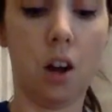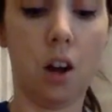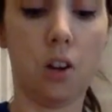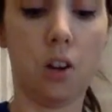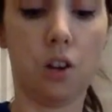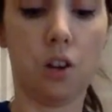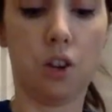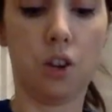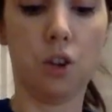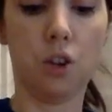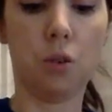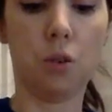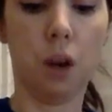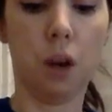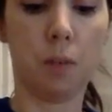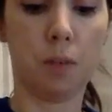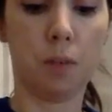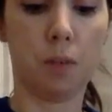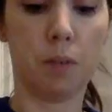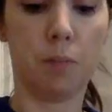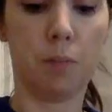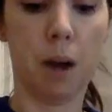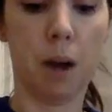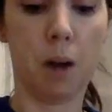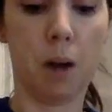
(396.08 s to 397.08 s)
2 cups
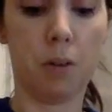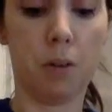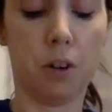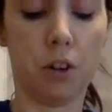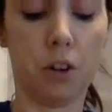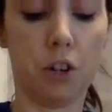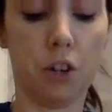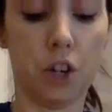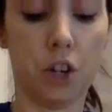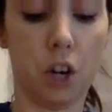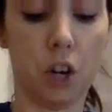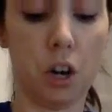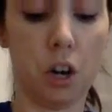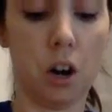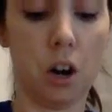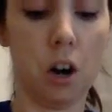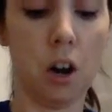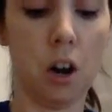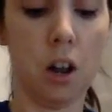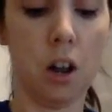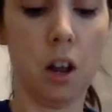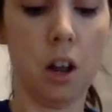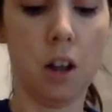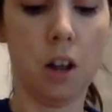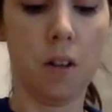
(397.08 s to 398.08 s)
of powdered sugar.
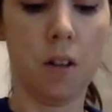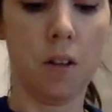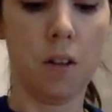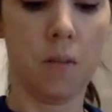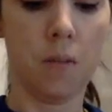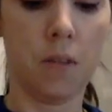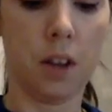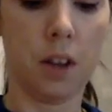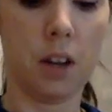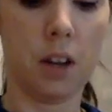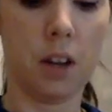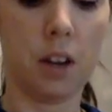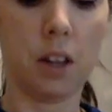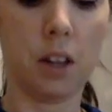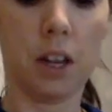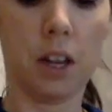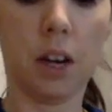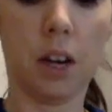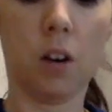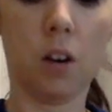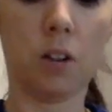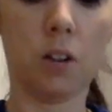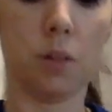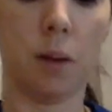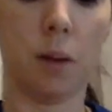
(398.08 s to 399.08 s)
It like
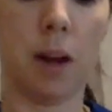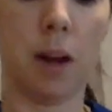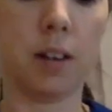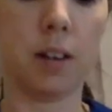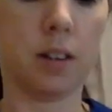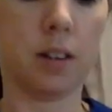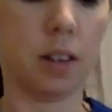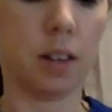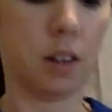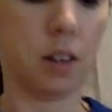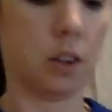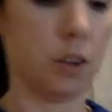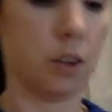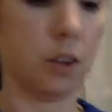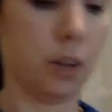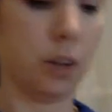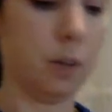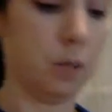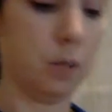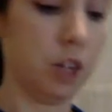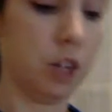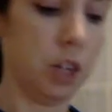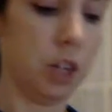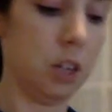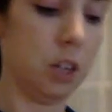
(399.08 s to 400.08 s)
all depends on the cream
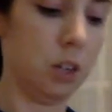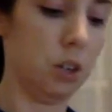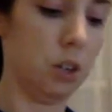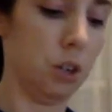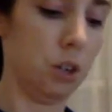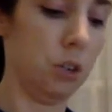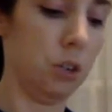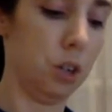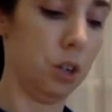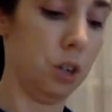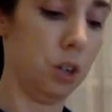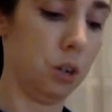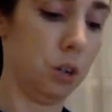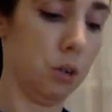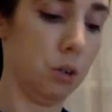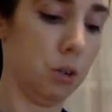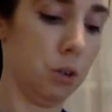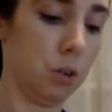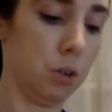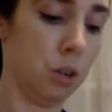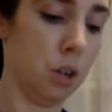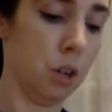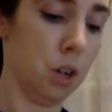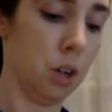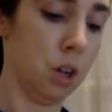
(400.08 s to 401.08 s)
cheese you
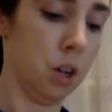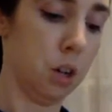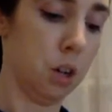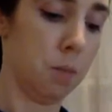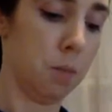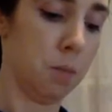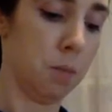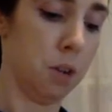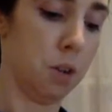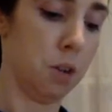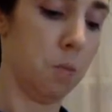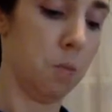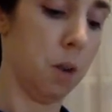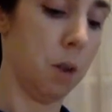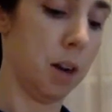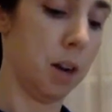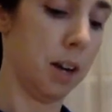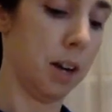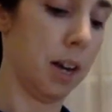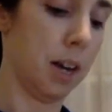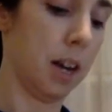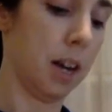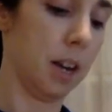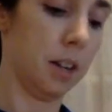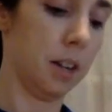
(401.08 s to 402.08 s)
use, but you want to
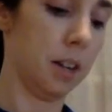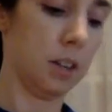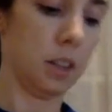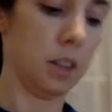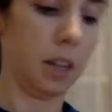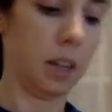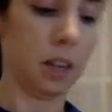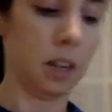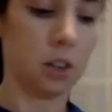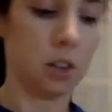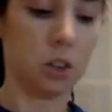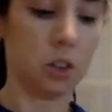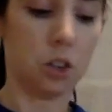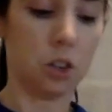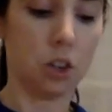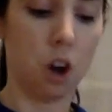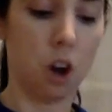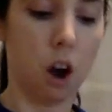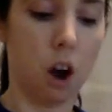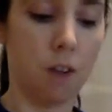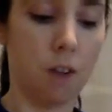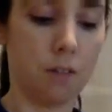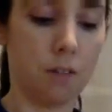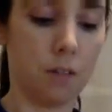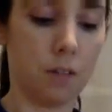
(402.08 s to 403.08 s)
get it to like a
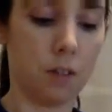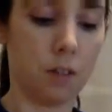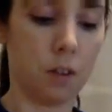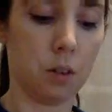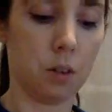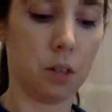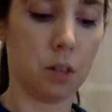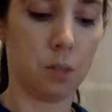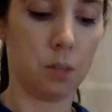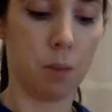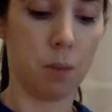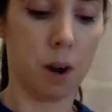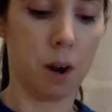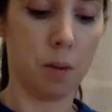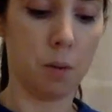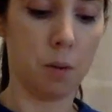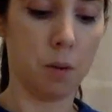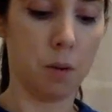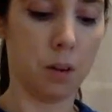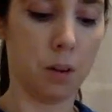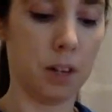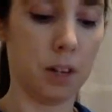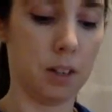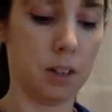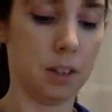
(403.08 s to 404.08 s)
soft, spreadable
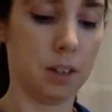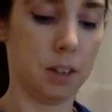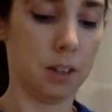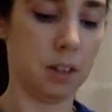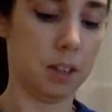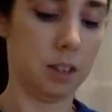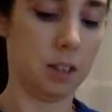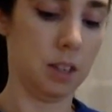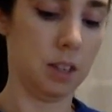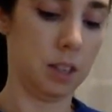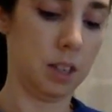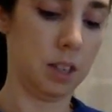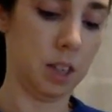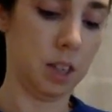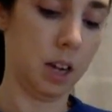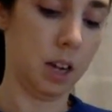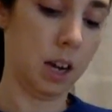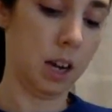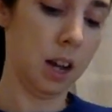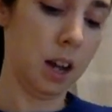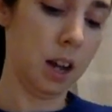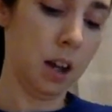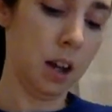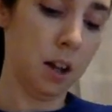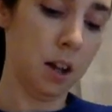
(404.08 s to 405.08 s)

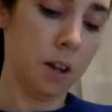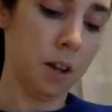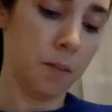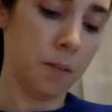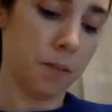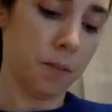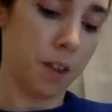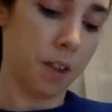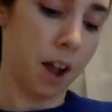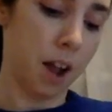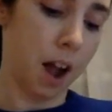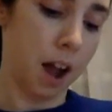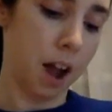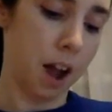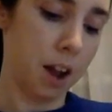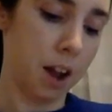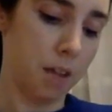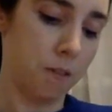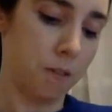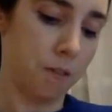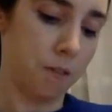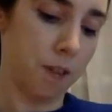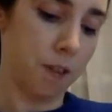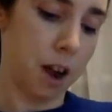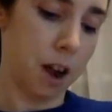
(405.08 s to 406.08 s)
consistency. I have
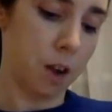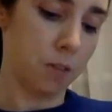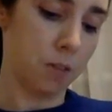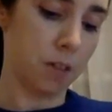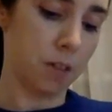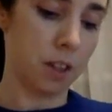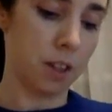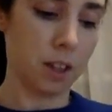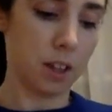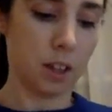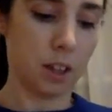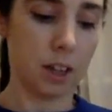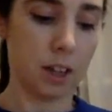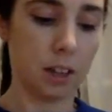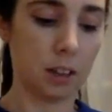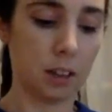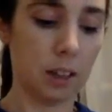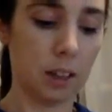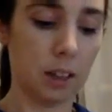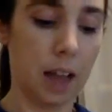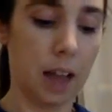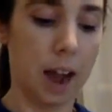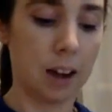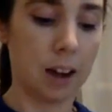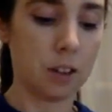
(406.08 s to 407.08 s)
found that like
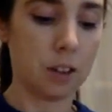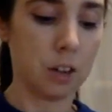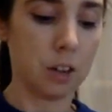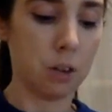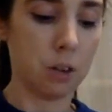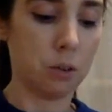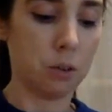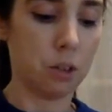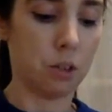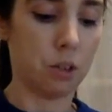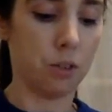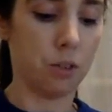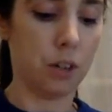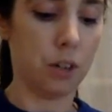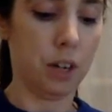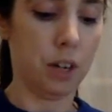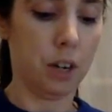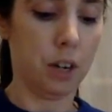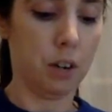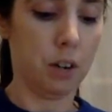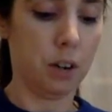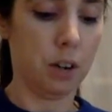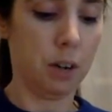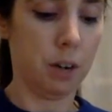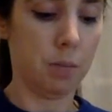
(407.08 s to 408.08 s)
lactose-free
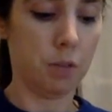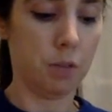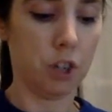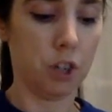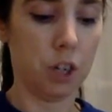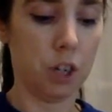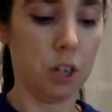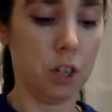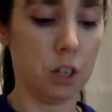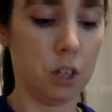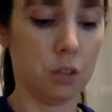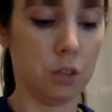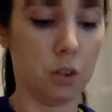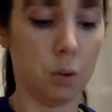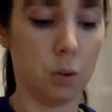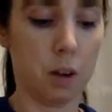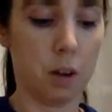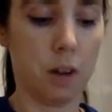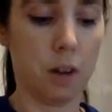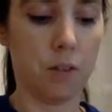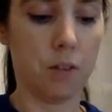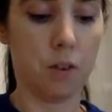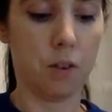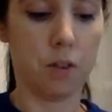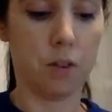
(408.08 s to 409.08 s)
cream cheese, for
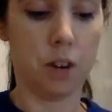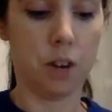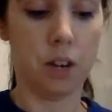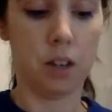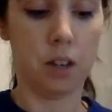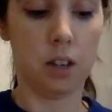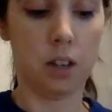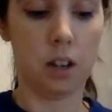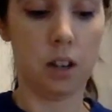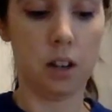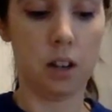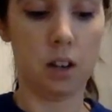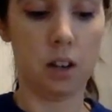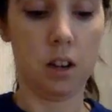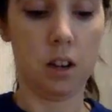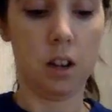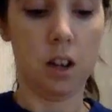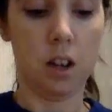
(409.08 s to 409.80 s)
whatever reason,